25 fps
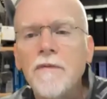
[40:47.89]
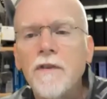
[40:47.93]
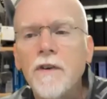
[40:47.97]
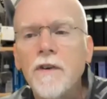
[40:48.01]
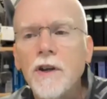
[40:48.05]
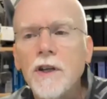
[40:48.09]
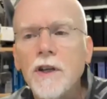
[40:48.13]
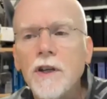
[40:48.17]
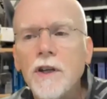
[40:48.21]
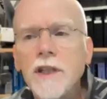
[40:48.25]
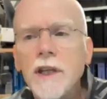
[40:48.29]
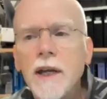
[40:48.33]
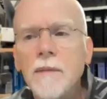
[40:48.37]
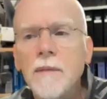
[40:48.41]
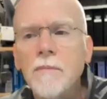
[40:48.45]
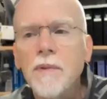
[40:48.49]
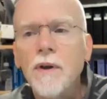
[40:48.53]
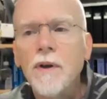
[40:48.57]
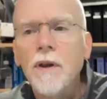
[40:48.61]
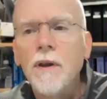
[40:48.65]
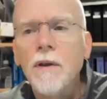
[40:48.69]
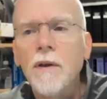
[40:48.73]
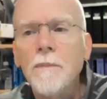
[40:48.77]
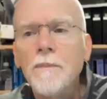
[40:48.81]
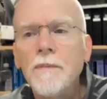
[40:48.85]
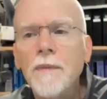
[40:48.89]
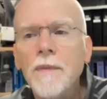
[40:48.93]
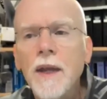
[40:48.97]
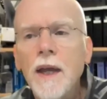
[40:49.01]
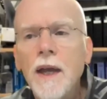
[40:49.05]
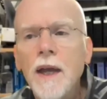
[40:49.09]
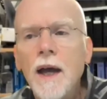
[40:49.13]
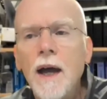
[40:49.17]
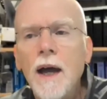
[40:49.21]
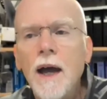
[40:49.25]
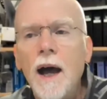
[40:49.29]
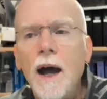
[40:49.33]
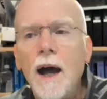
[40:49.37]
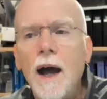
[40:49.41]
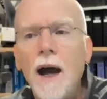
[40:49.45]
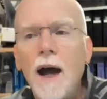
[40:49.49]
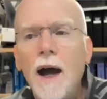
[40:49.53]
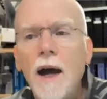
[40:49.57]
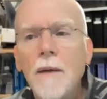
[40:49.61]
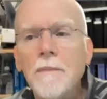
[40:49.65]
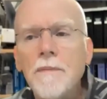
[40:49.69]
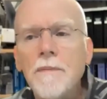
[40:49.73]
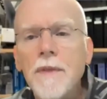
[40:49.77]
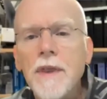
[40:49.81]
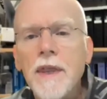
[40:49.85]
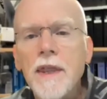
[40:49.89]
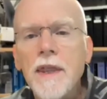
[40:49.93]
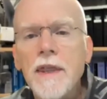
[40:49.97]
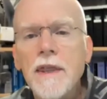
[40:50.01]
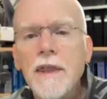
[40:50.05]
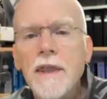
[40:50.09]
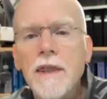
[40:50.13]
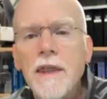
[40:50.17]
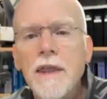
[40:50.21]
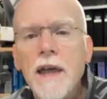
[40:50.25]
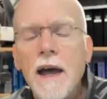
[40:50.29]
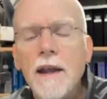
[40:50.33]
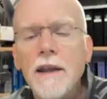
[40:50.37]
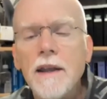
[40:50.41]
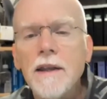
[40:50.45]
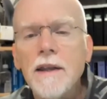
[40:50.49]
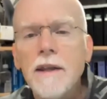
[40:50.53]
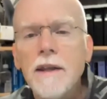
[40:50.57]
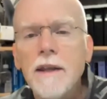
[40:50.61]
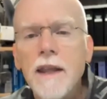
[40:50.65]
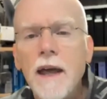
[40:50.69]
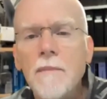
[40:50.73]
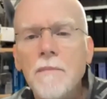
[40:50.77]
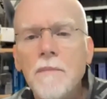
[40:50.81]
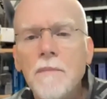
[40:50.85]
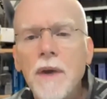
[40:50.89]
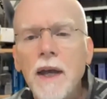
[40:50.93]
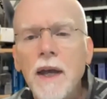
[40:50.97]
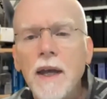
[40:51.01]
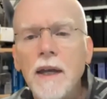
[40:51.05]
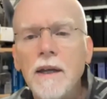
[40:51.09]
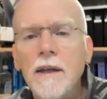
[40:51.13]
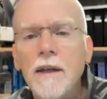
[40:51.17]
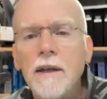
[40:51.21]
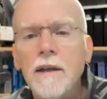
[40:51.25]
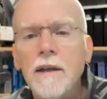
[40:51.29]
for example. That may